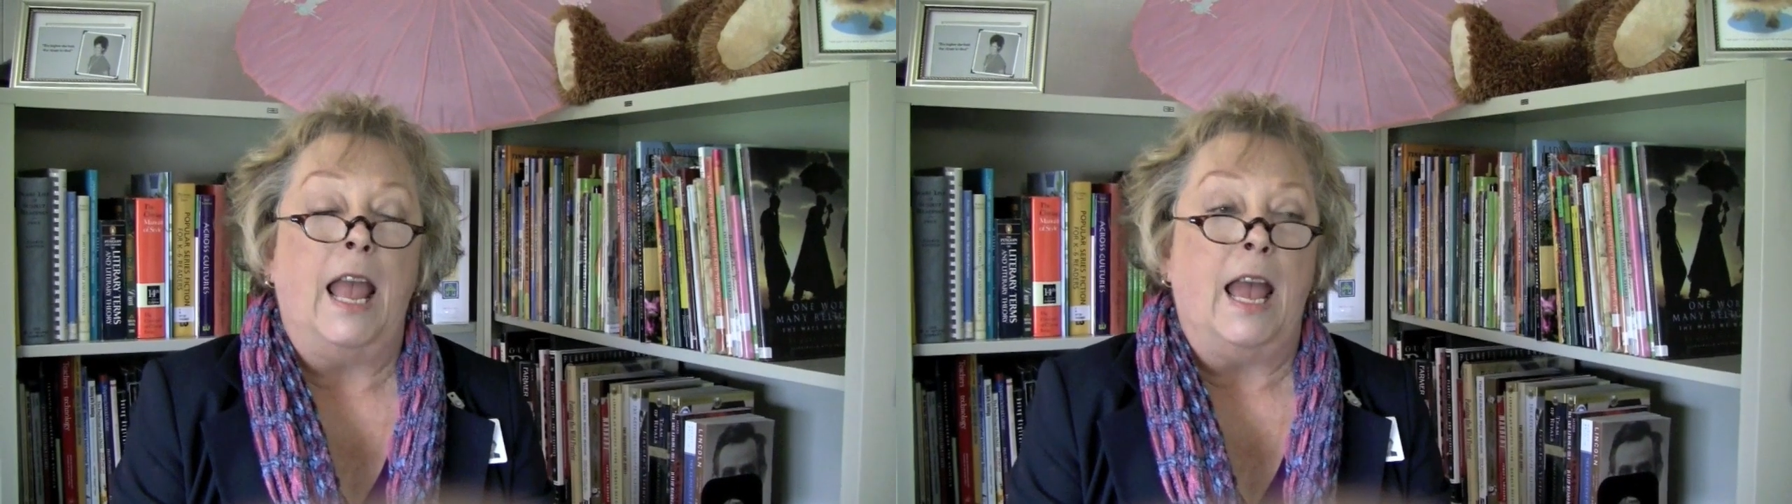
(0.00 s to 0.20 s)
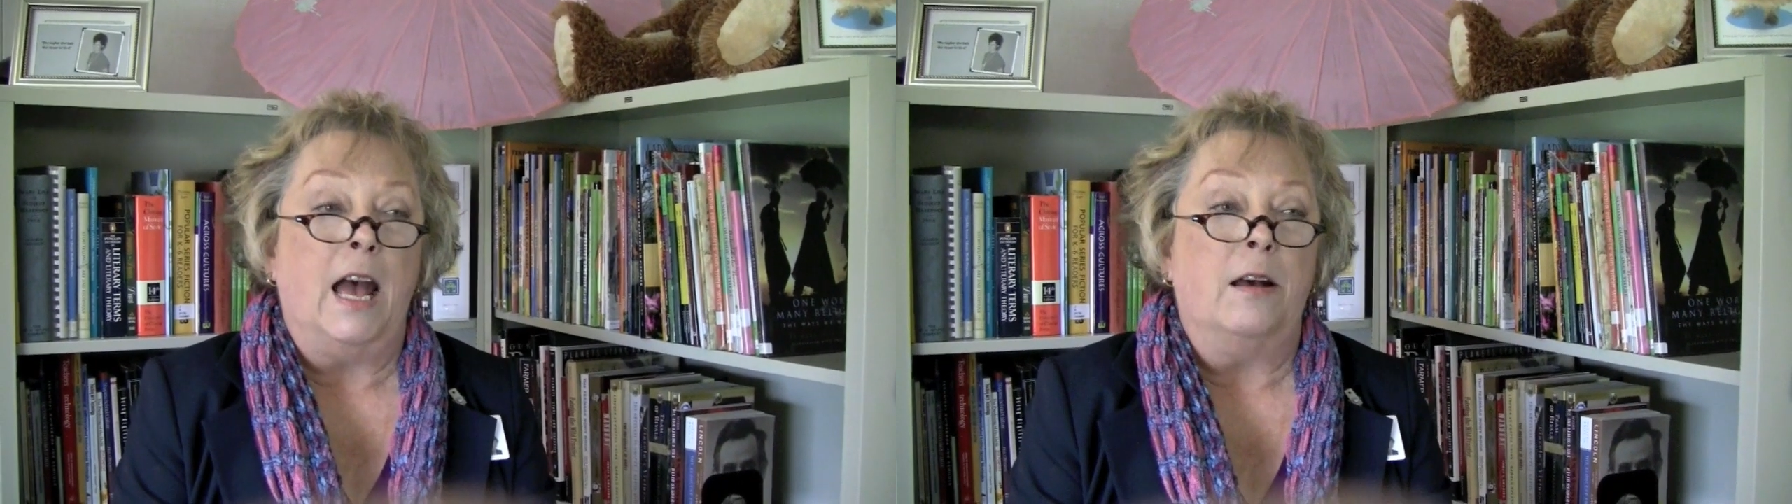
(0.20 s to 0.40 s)

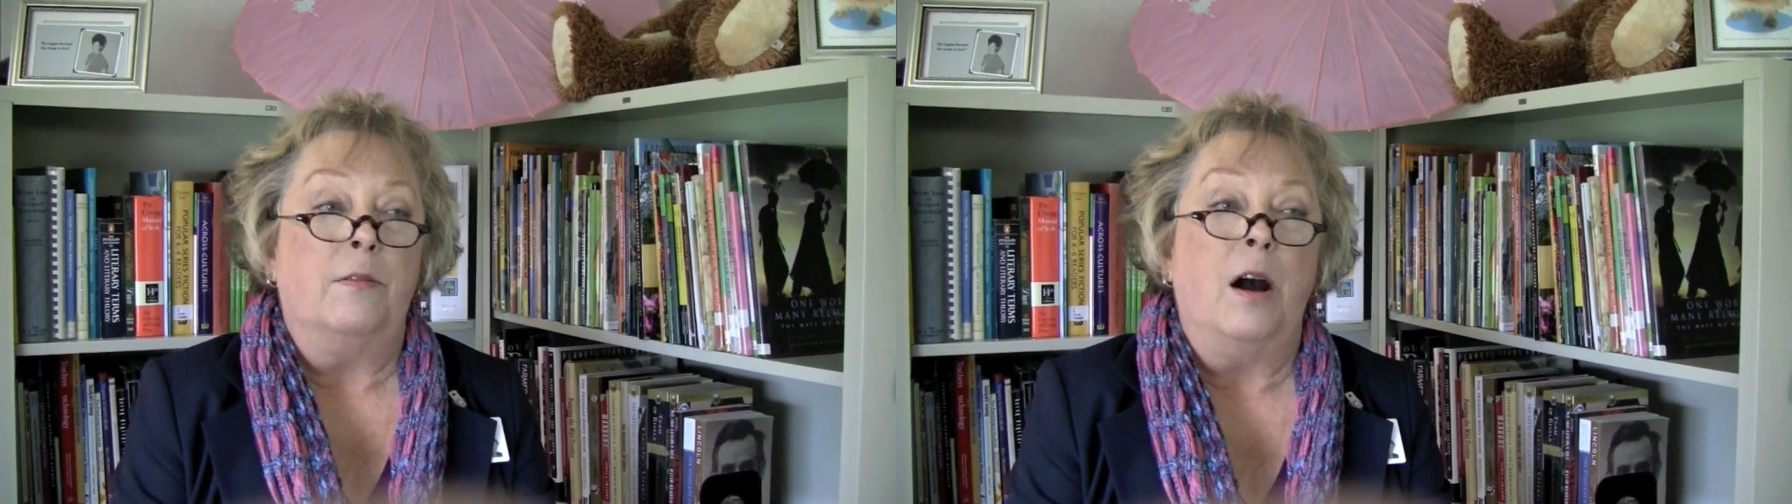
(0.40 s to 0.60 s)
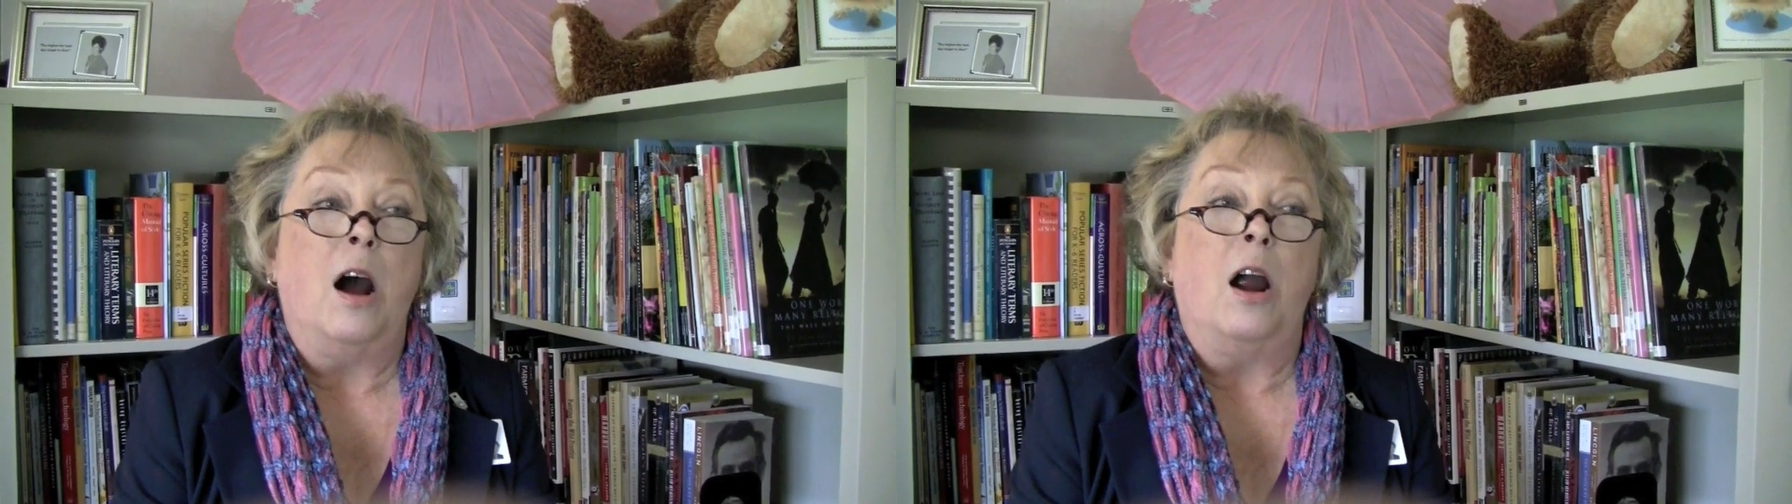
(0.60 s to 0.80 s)

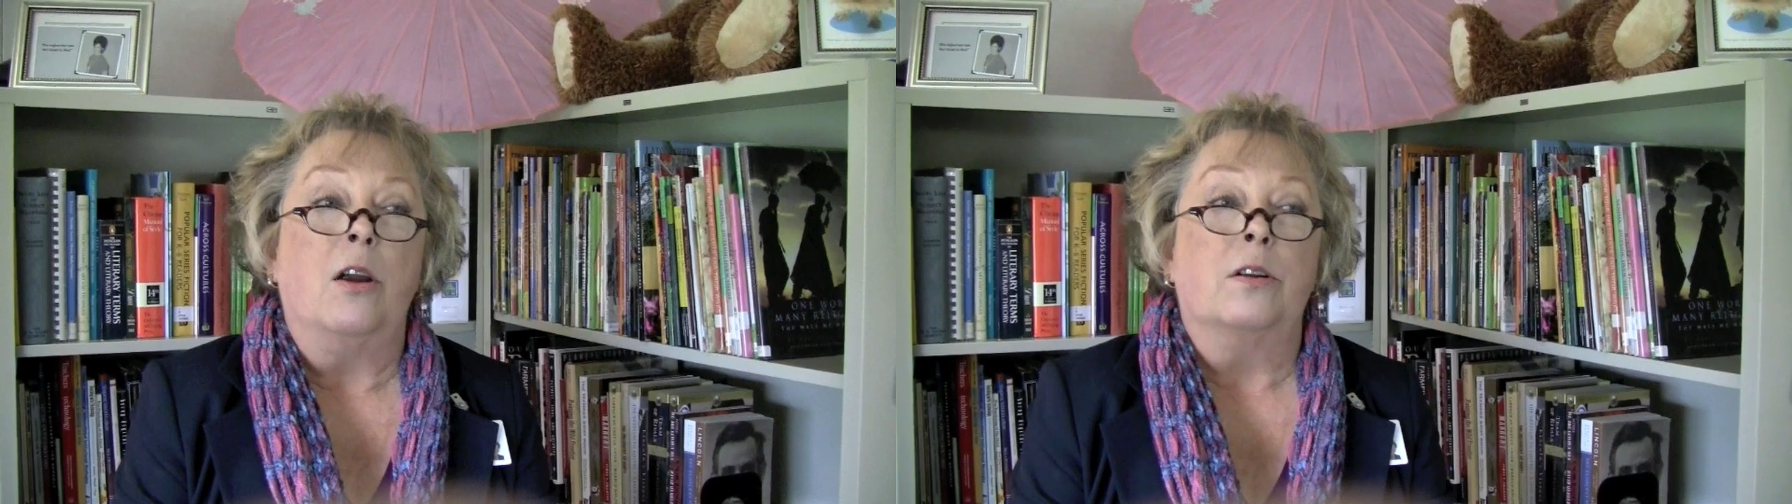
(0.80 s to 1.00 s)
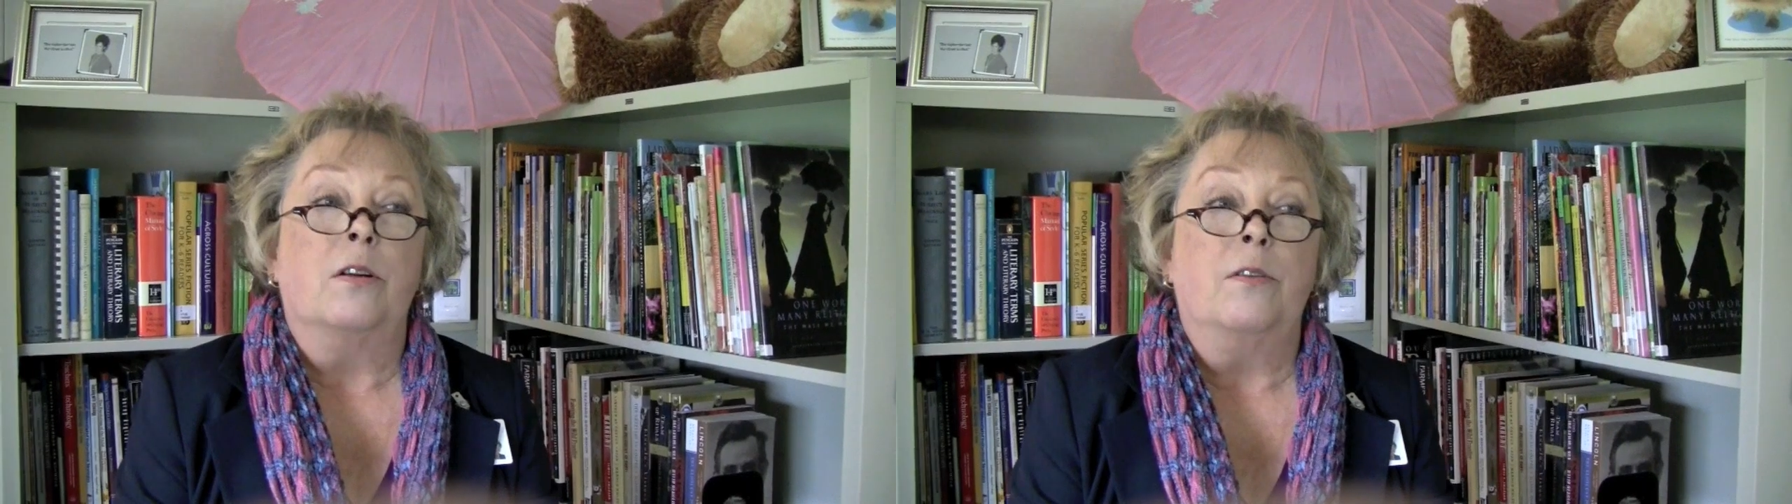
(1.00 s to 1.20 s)

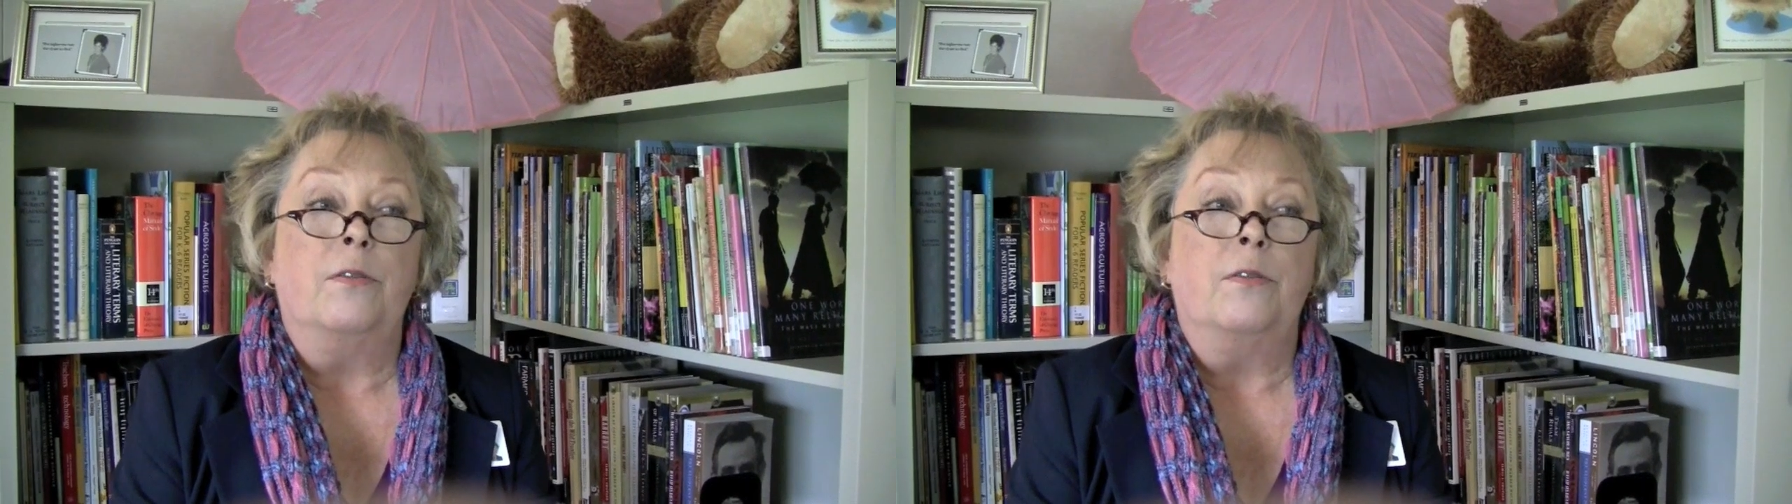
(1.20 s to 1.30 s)
are